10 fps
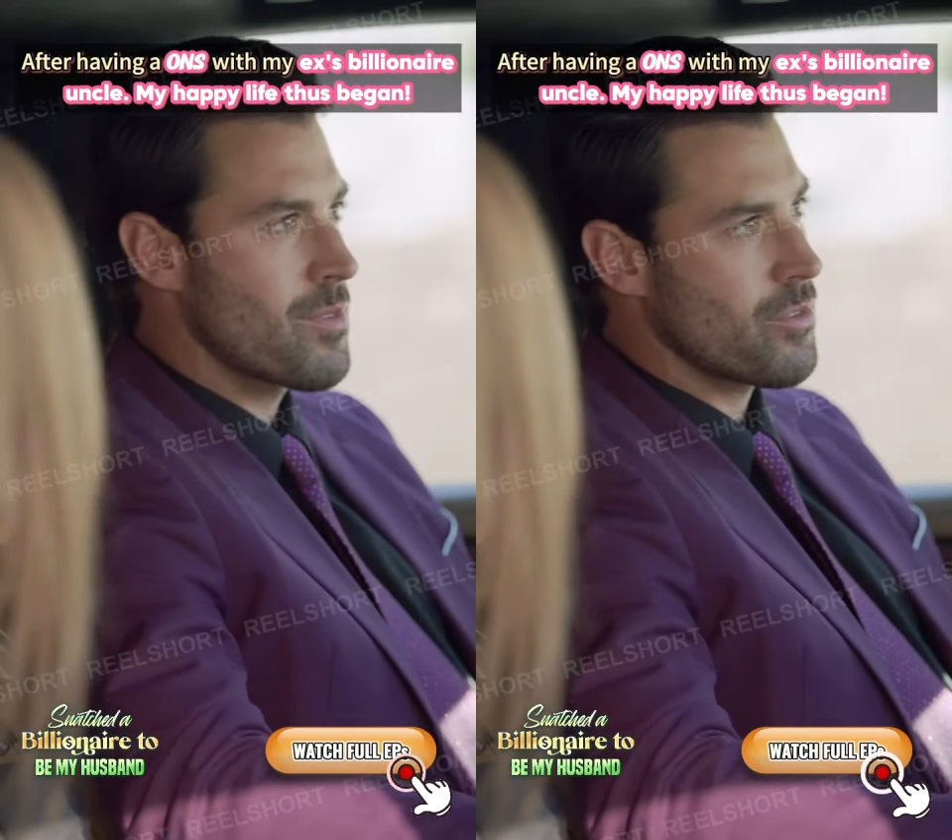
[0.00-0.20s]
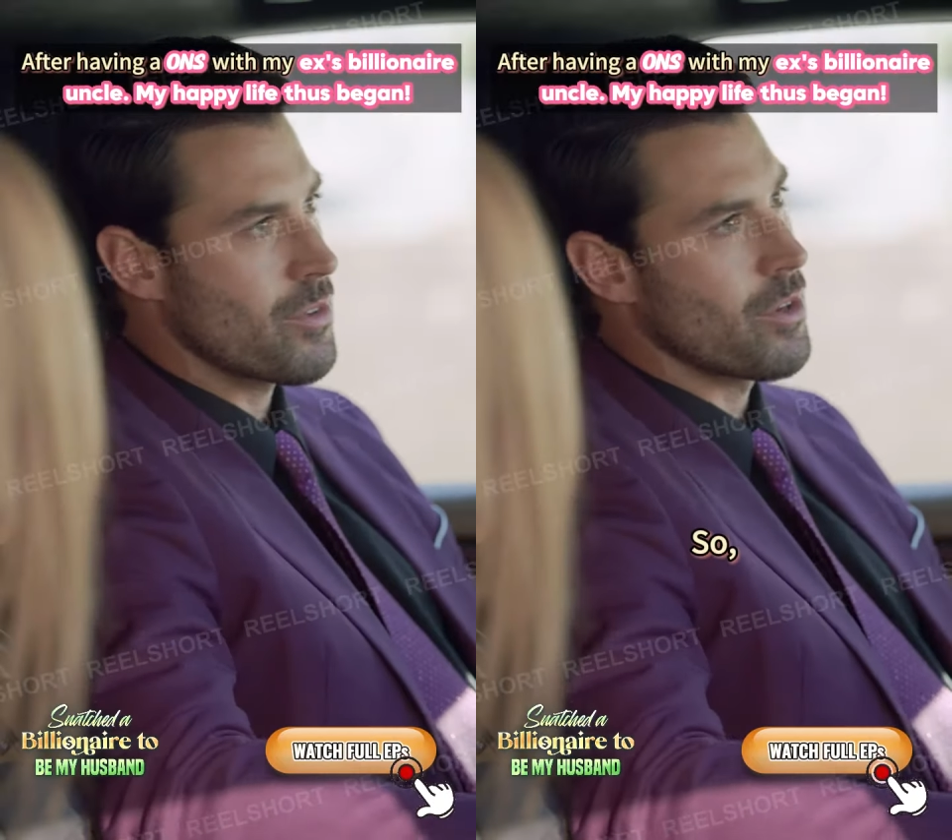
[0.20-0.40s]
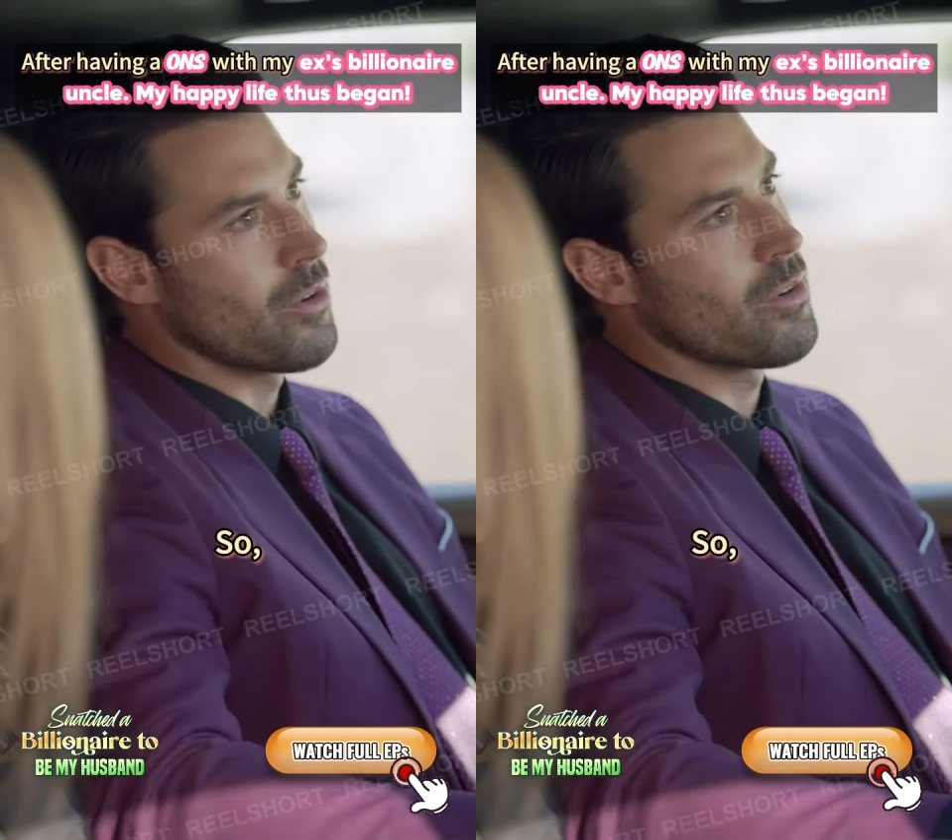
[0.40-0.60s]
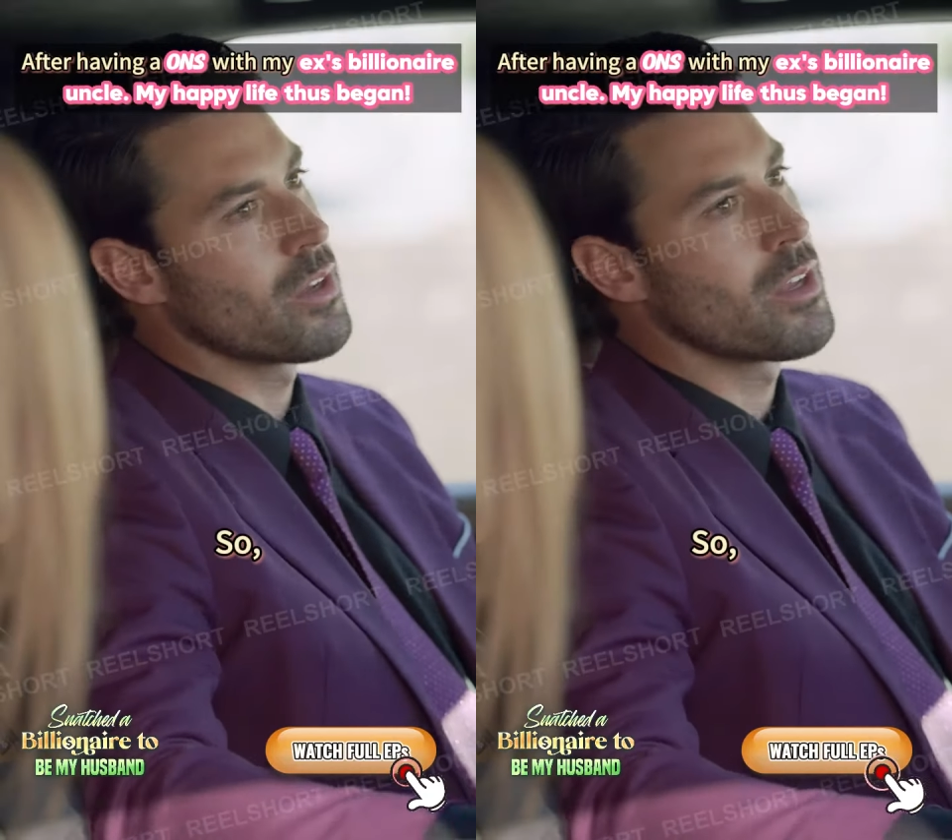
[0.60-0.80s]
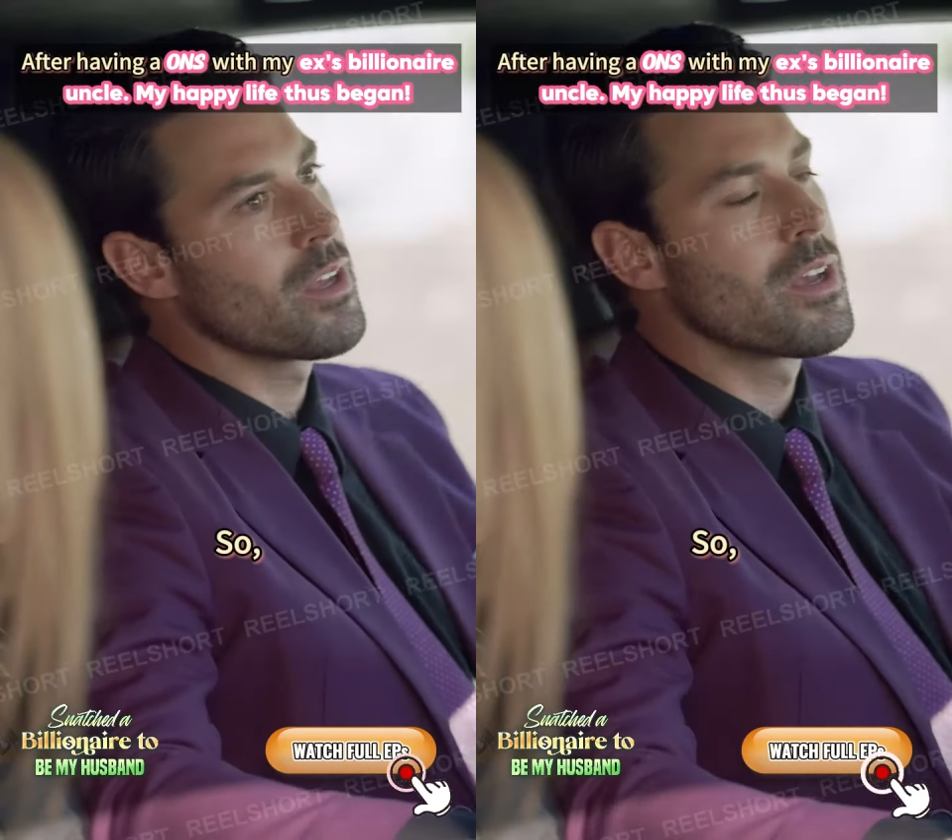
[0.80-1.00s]
so,
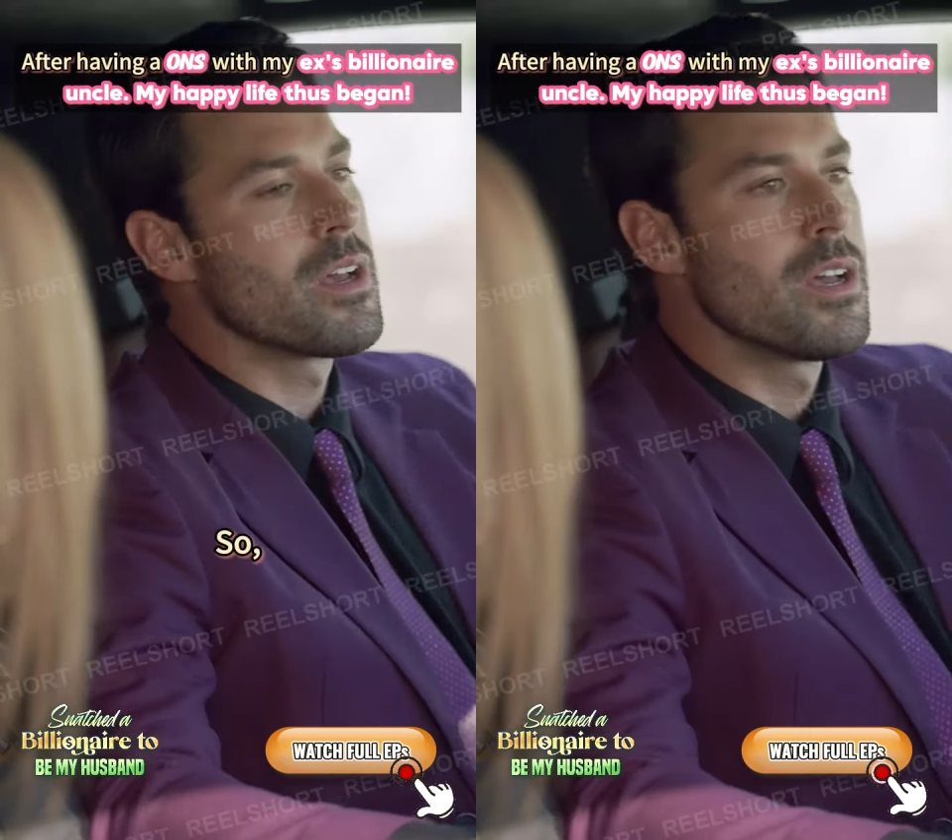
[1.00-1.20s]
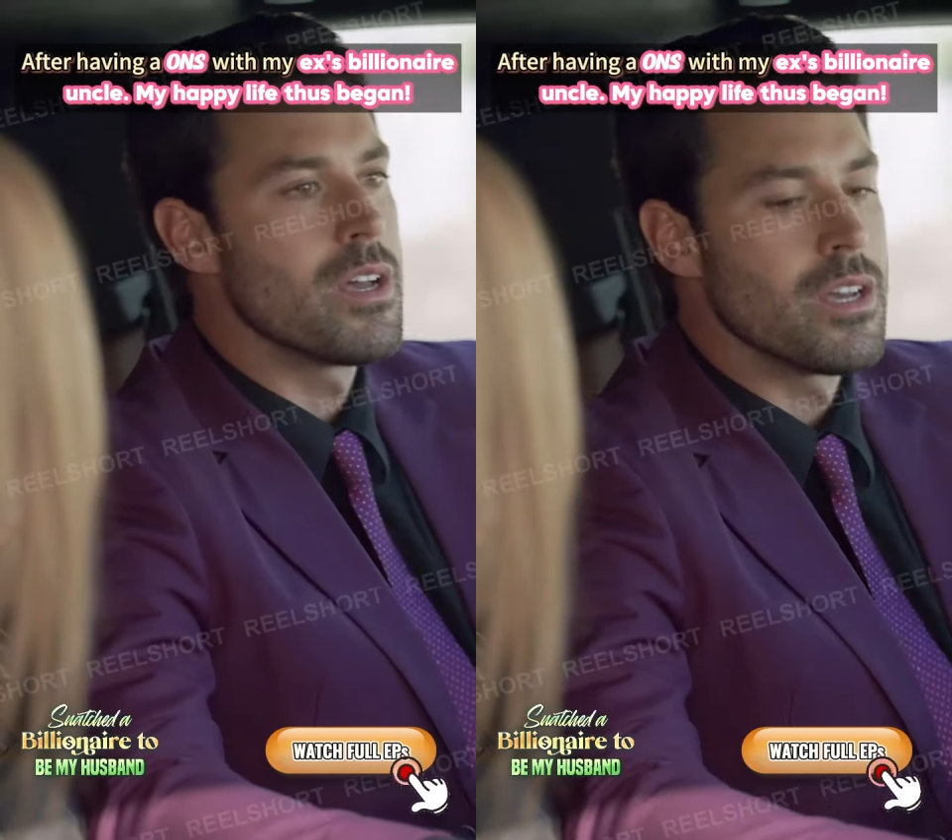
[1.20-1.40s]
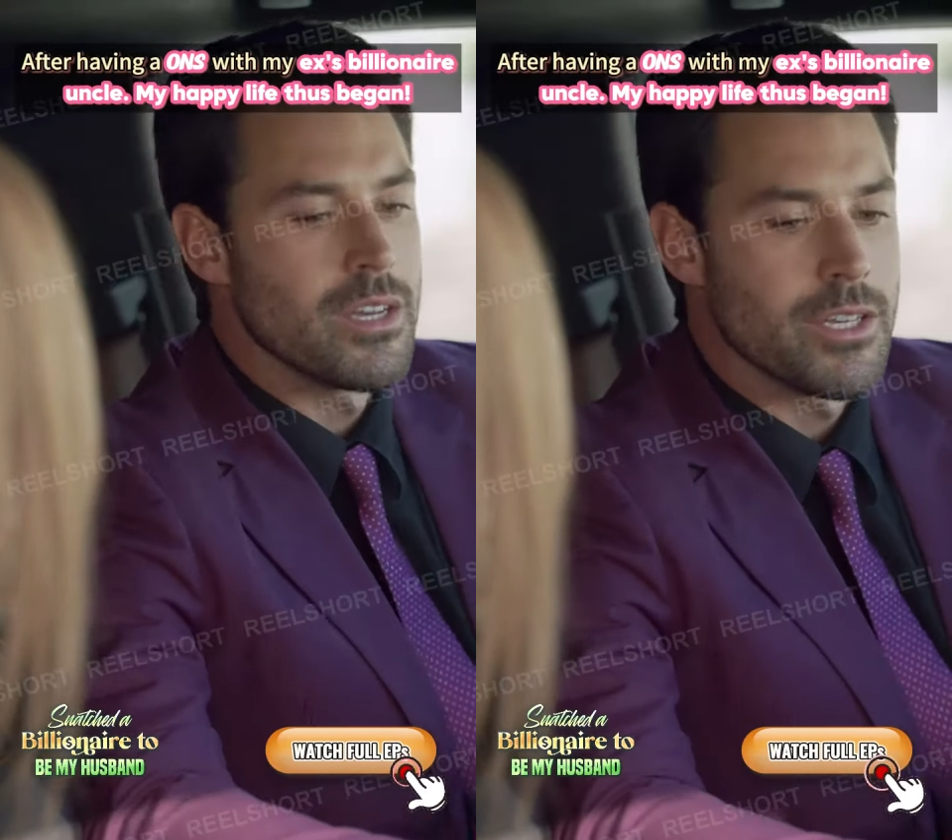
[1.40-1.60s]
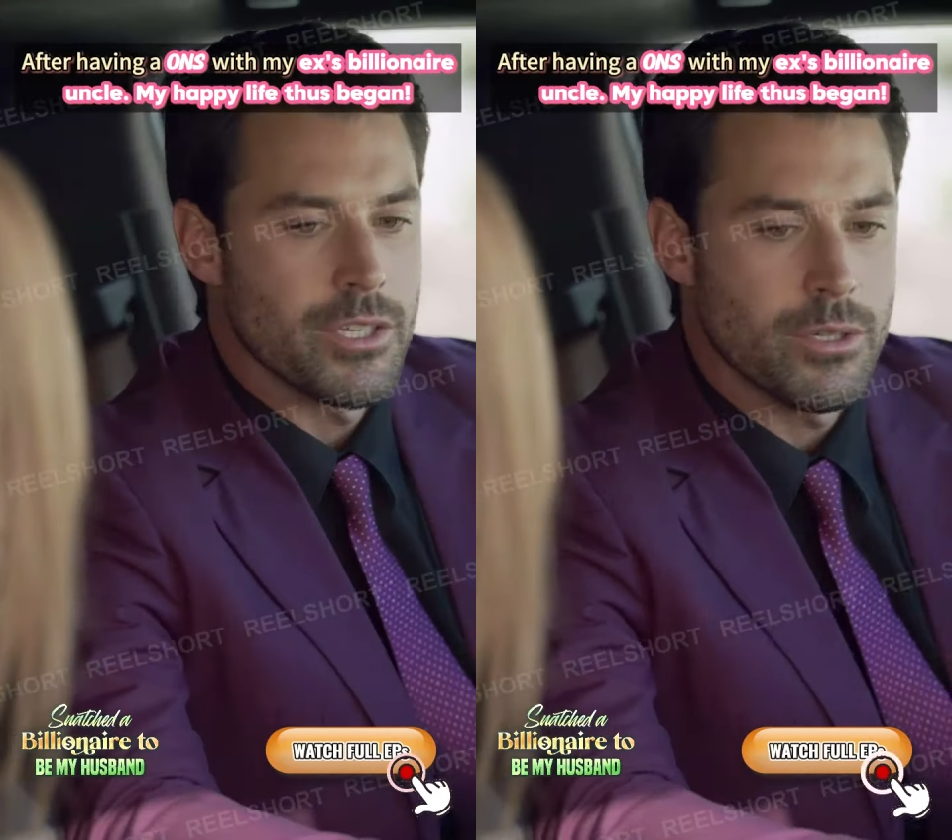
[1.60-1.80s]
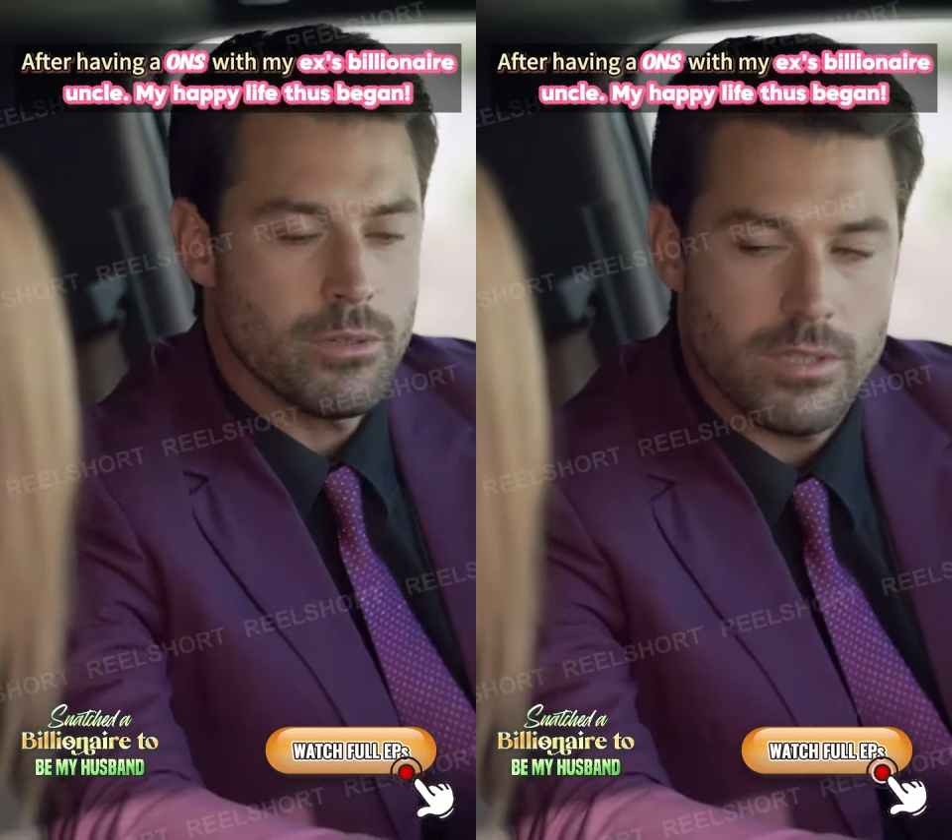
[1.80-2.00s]

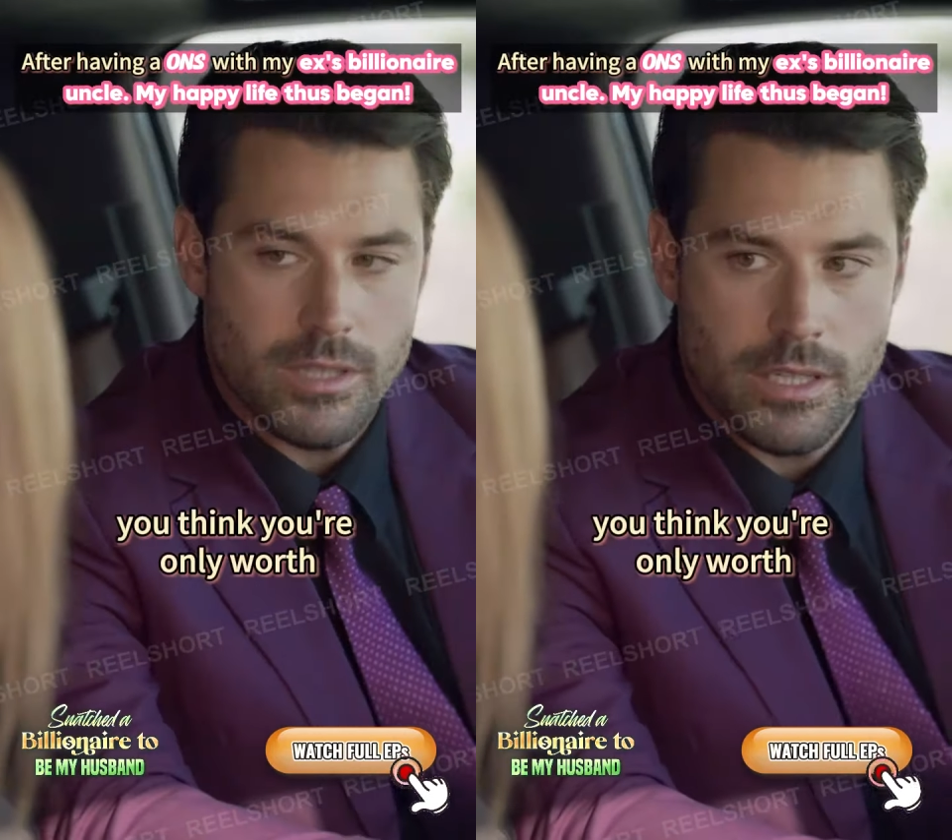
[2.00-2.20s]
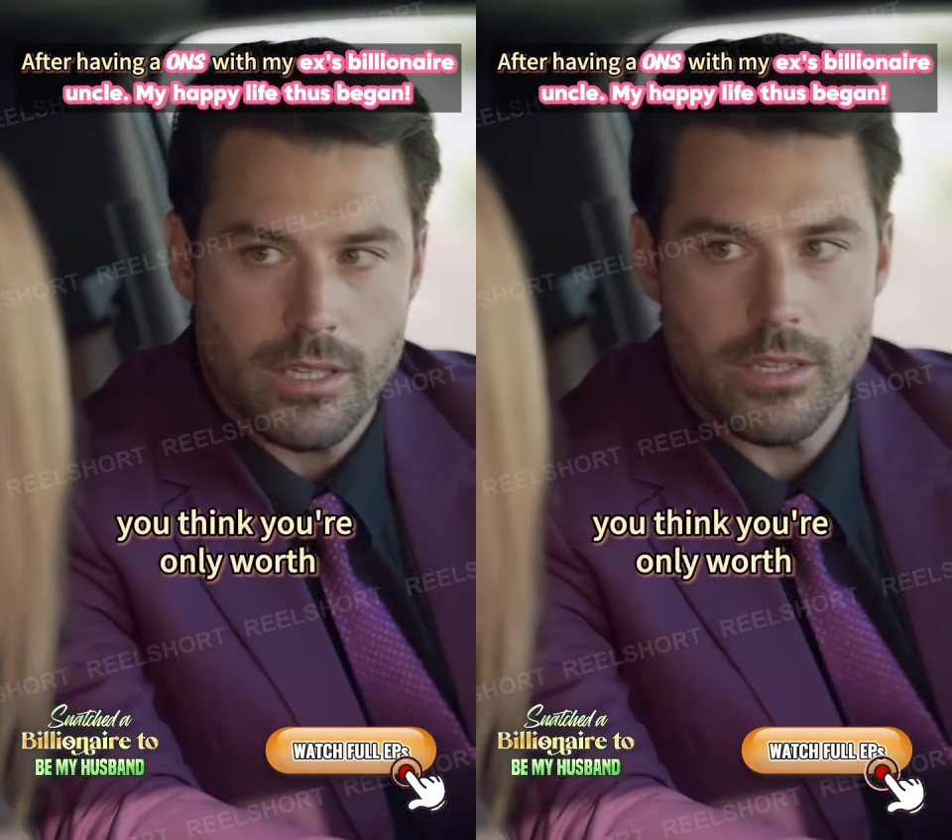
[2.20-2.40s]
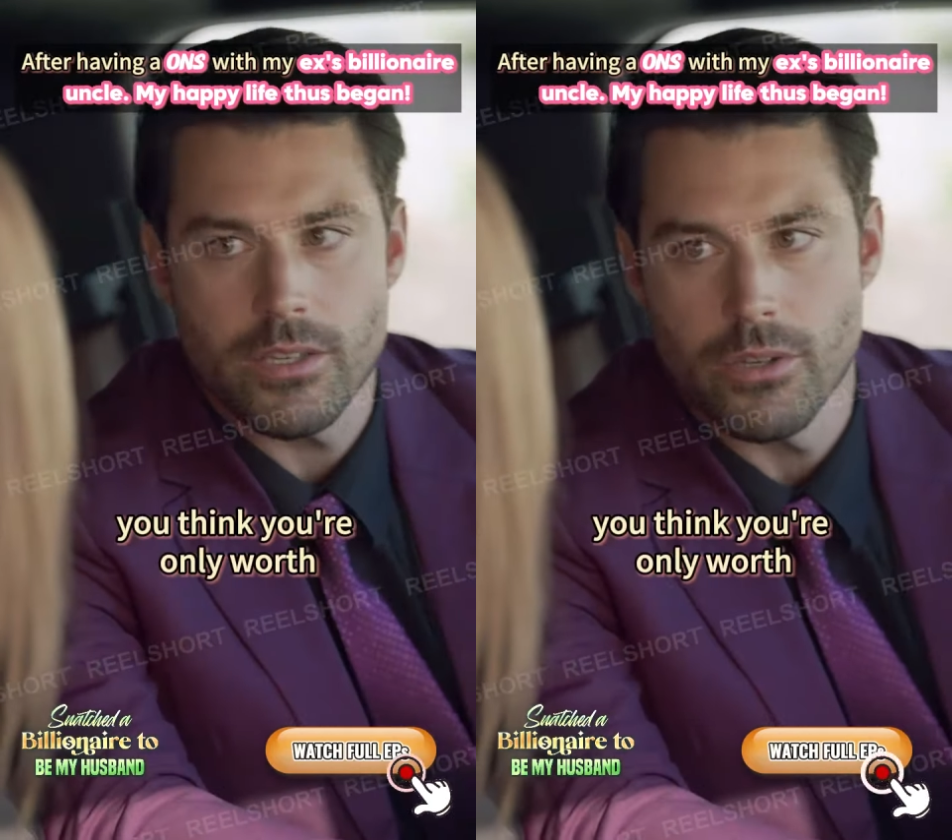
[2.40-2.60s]
you think